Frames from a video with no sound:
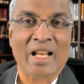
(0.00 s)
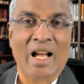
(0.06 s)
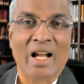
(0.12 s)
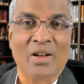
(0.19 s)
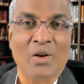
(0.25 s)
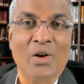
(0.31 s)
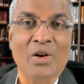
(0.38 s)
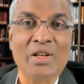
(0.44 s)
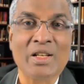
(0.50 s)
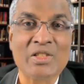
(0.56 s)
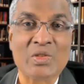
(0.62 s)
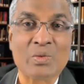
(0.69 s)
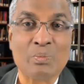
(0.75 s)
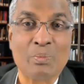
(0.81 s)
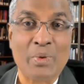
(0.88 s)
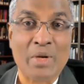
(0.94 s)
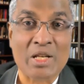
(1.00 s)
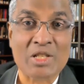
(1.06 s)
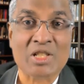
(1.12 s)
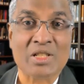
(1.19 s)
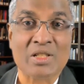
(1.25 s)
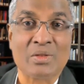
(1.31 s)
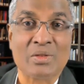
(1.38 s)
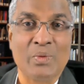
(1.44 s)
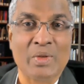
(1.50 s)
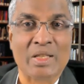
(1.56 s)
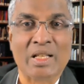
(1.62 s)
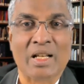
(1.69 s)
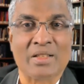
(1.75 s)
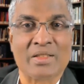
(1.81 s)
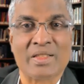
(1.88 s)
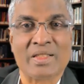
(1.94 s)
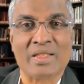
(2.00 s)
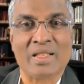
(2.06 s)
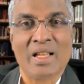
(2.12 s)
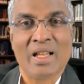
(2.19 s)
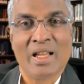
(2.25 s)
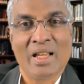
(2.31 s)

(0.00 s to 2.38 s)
our God is patient with us.